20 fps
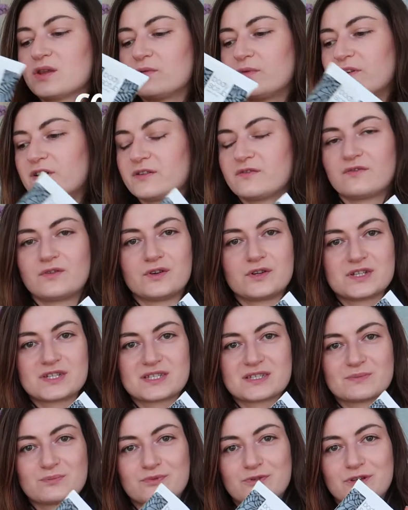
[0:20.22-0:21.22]
the very
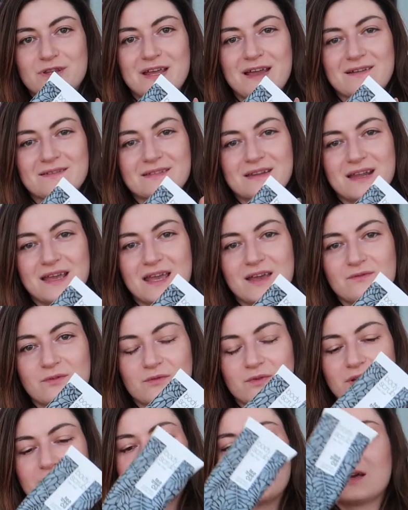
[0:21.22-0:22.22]
first product that I have
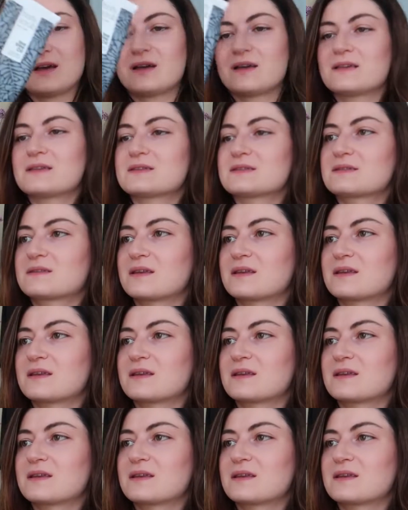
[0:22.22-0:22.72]
over here is